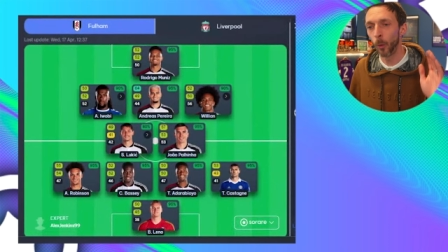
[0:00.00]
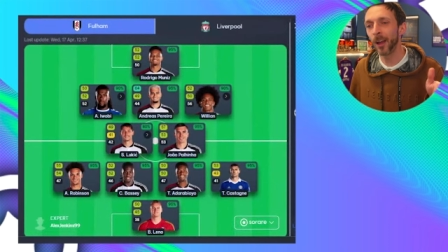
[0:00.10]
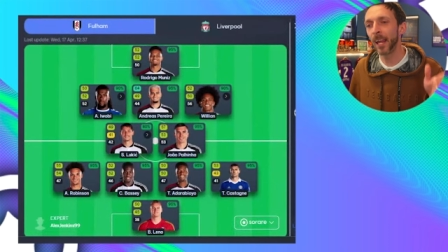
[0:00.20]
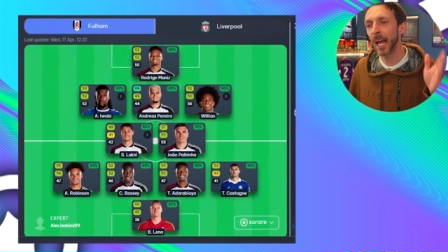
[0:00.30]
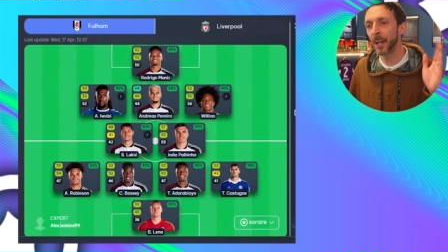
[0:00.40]

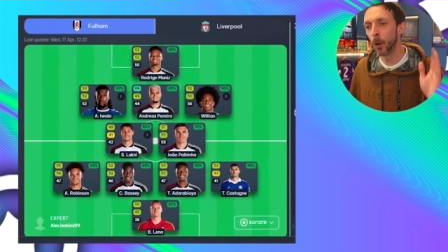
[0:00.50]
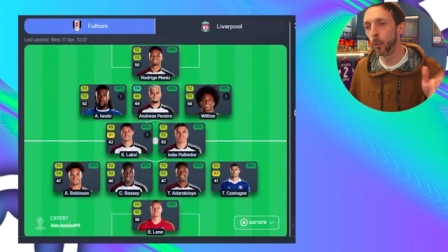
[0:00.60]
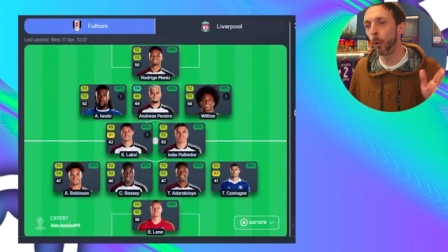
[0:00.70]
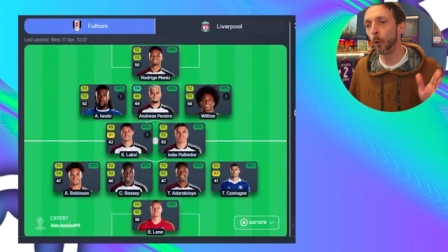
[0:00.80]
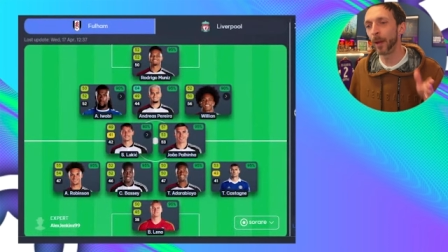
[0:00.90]
Willian,
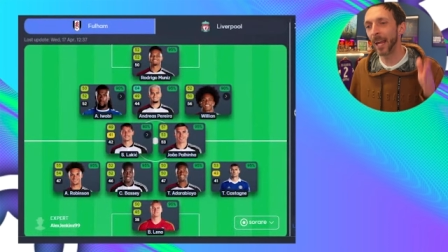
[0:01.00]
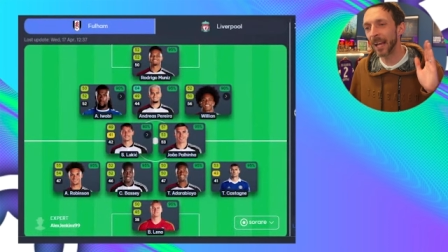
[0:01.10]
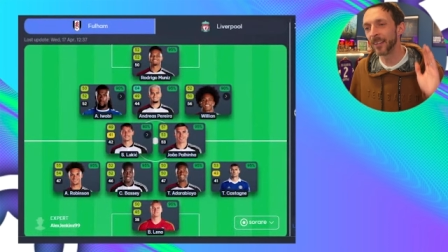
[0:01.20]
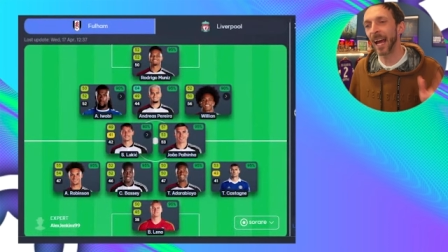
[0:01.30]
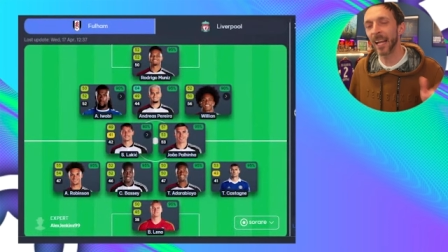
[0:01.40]

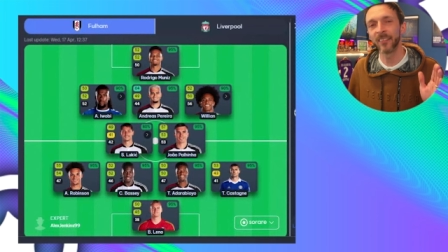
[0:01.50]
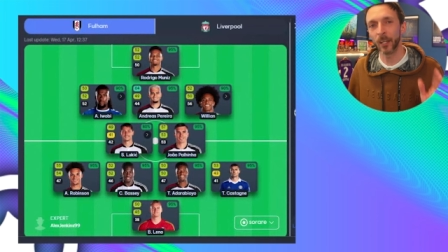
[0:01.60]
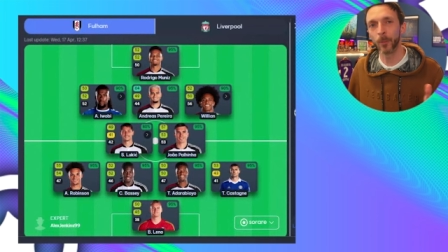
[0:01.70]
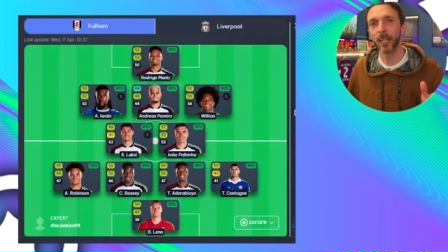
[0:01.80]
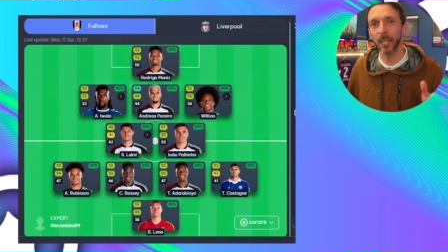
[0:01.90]
Iwobi, and
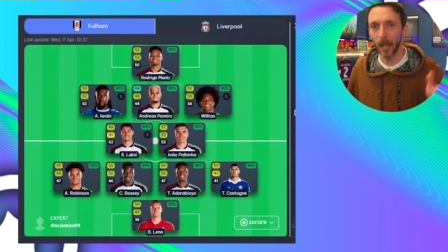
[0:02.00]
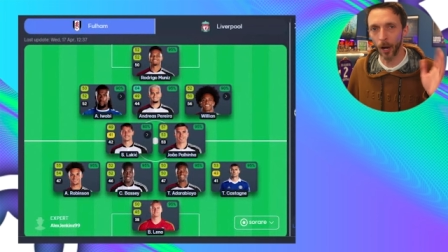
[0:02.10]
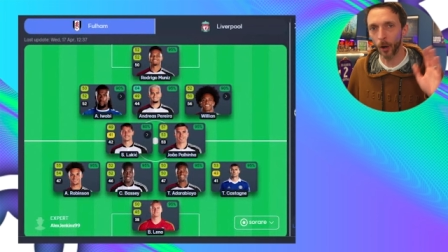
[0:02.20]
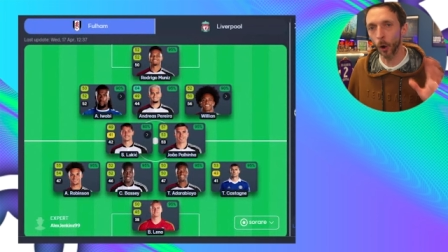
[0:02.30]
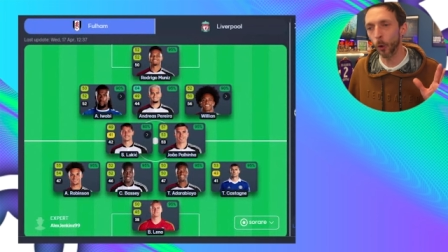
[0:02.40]
Andy P
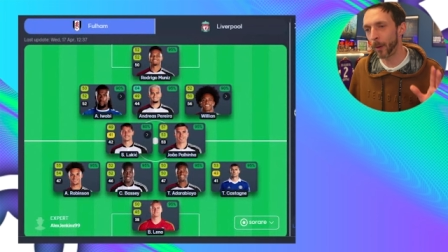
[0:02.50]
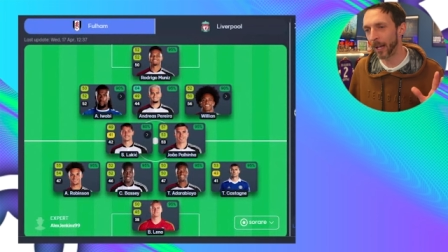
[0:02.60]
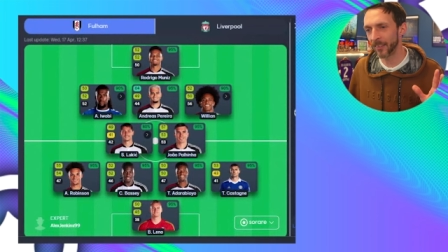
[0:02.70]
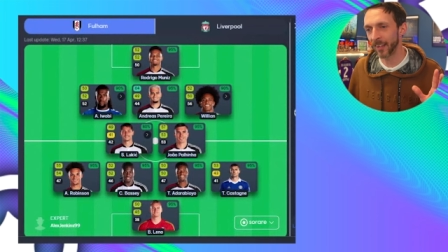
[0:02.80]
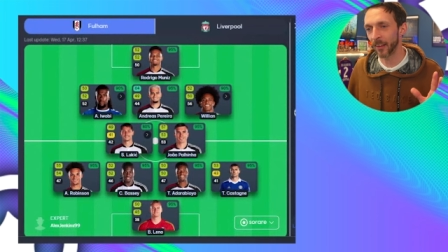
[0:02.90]
are all
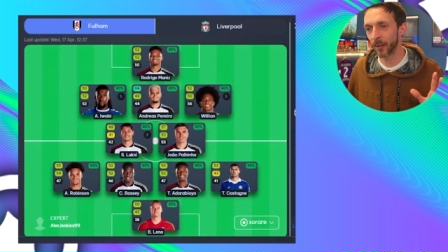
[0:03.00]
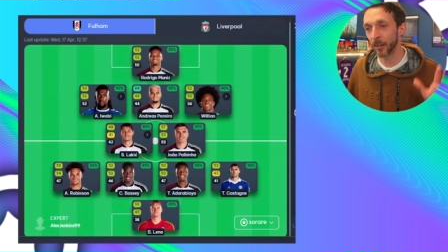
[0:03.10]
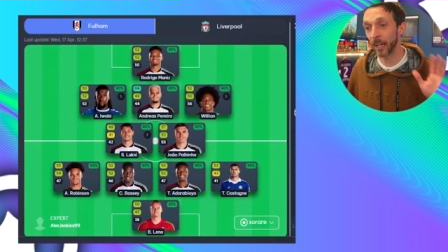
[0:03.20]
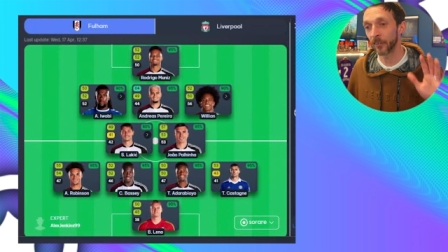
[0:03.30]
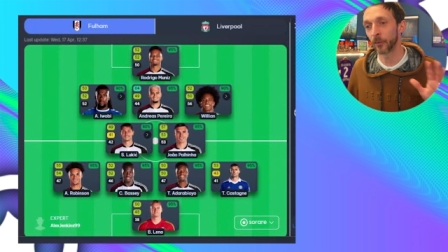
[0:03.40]
back
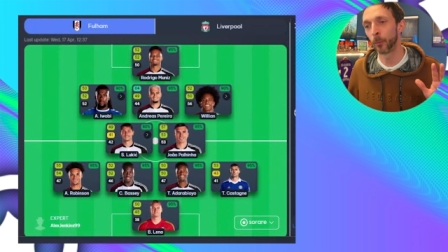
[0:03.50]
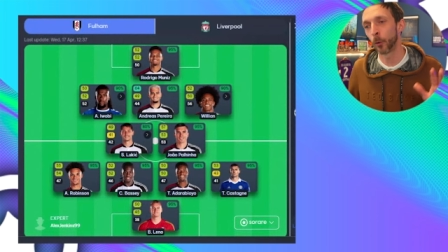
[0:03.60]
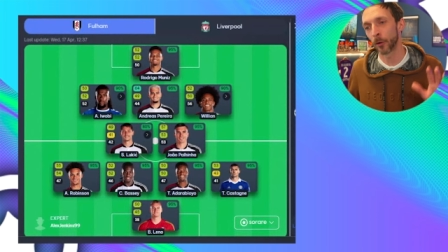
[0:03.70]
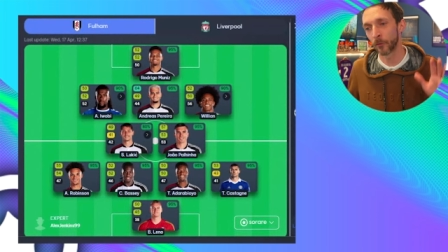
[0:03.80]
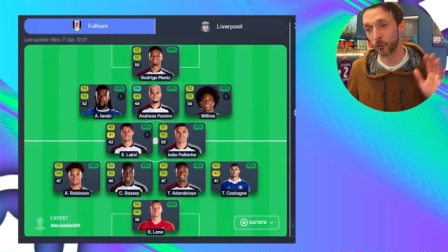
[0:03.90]
together in
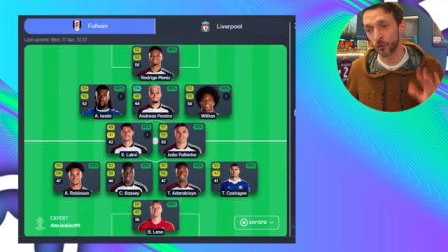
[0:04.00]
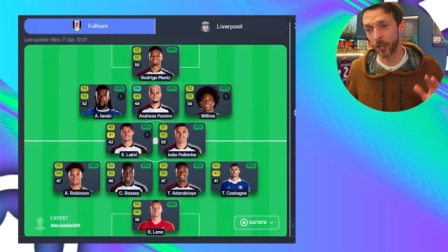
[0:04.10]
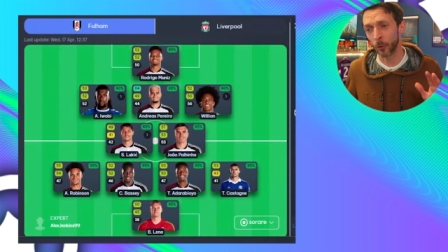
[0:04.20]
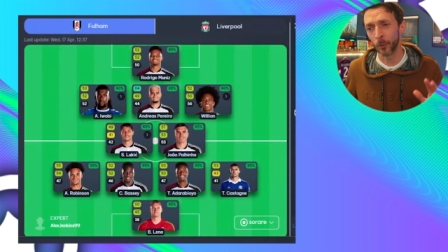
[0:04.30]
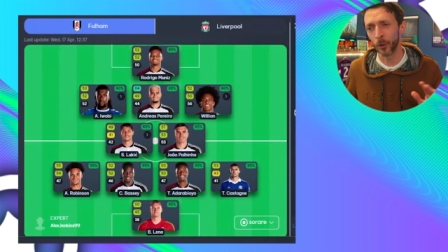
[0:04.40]
support of
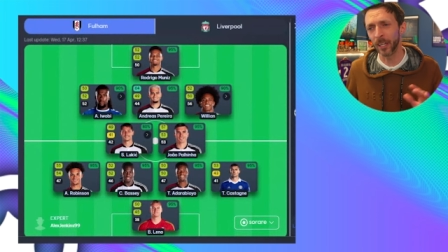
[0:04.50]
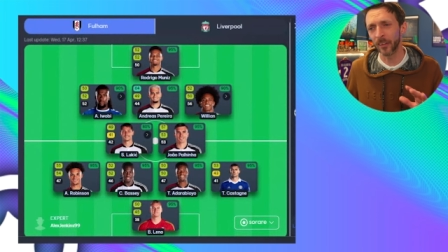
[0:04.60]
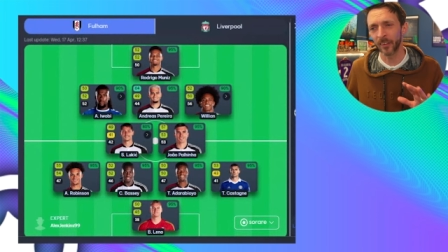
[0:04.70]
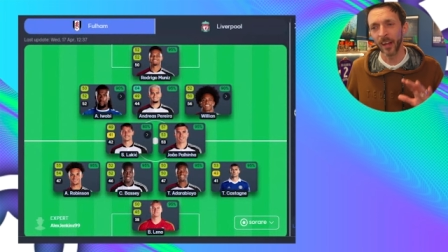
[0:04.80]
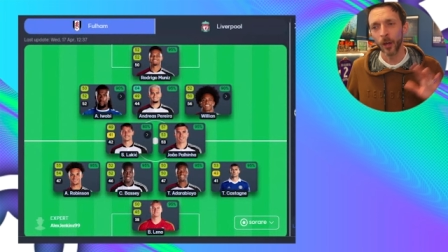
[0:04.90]
Rodrigo
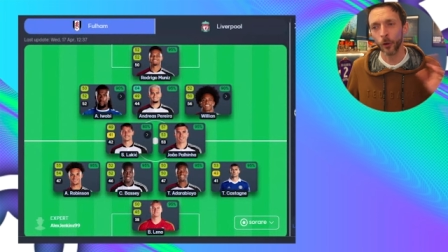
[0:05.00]
Muniz,